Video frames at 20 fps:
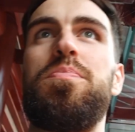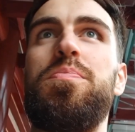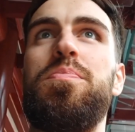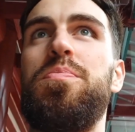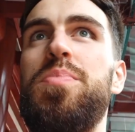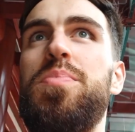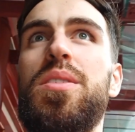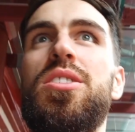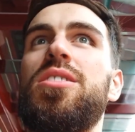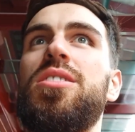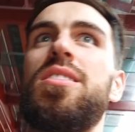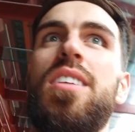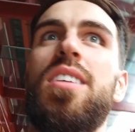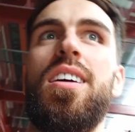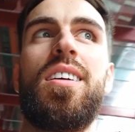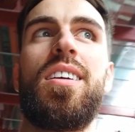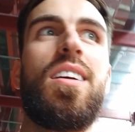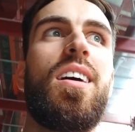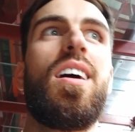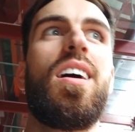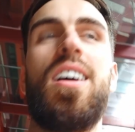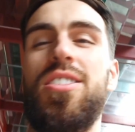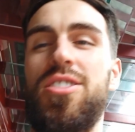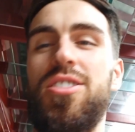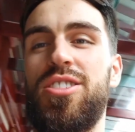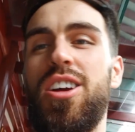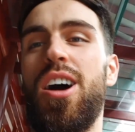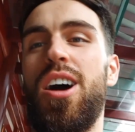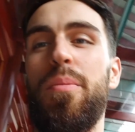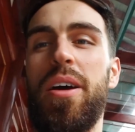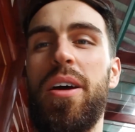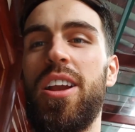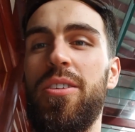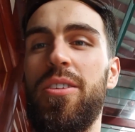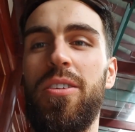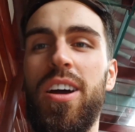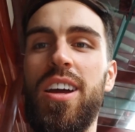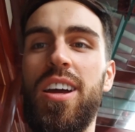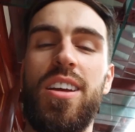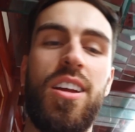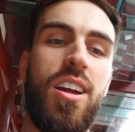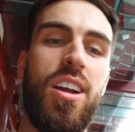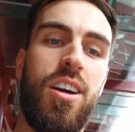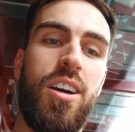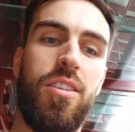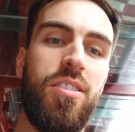just come anyway, you know.